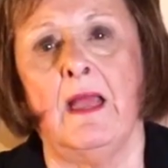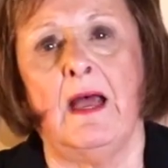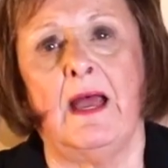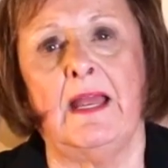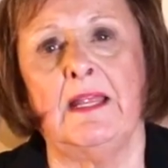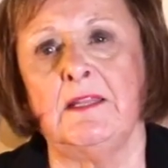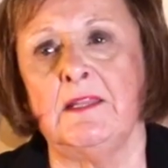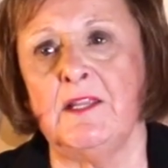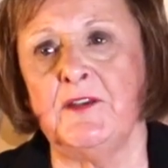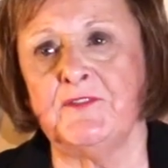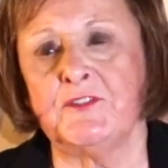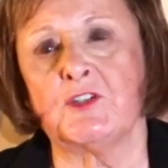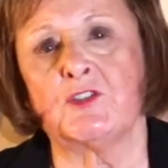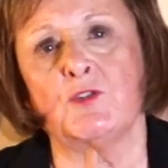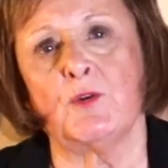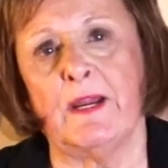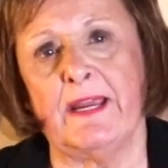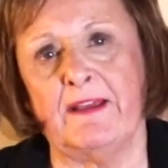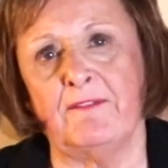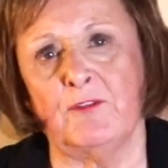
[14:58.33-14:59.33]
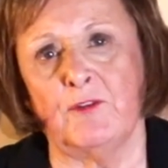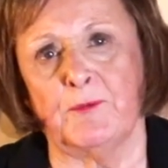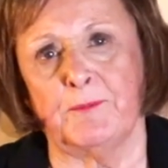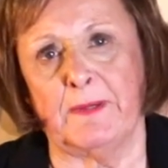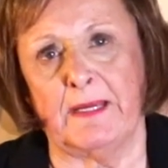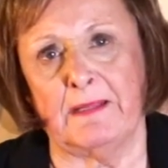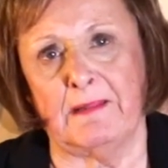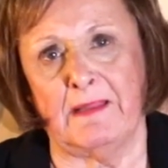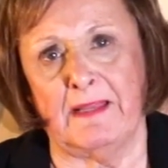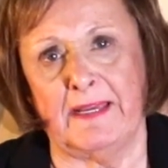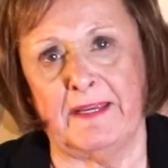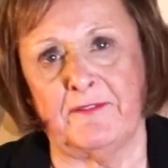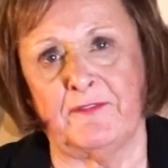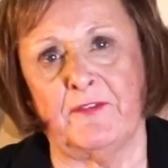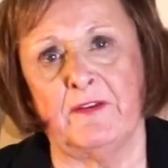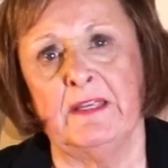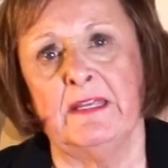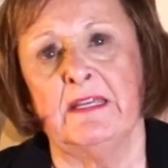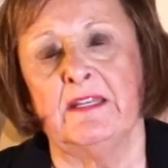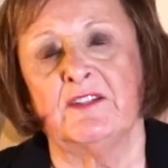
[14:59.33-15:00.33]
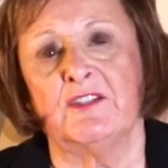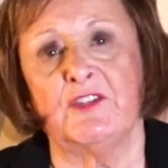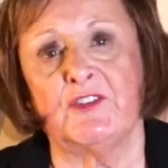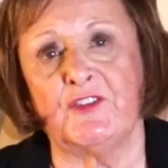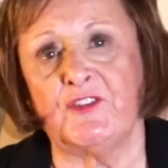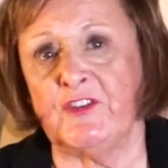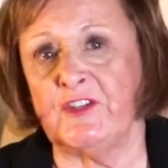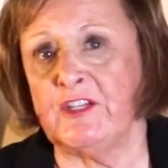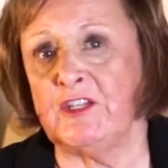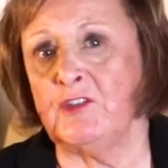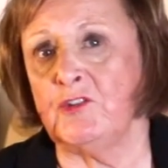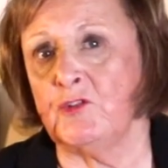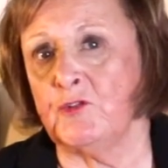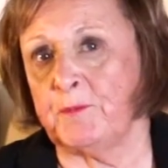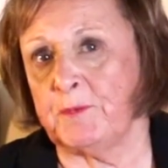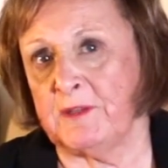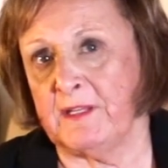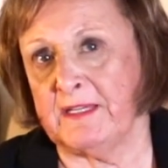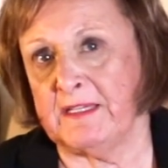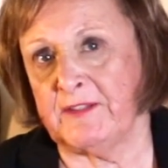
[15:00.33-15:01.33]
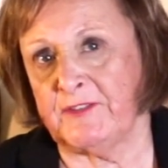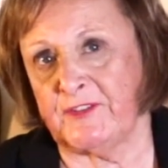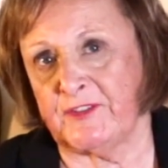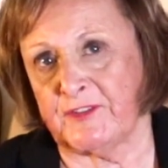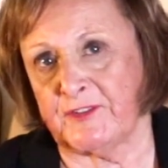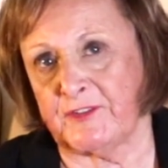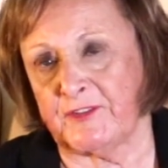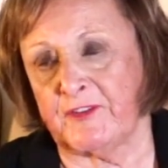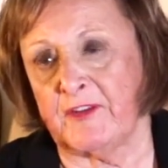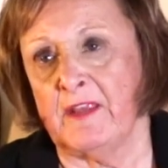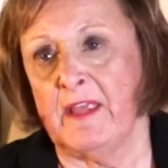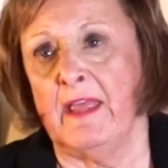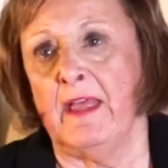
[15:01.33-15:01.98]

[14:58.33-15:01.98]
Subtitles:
I love to travel in my life, to see new places,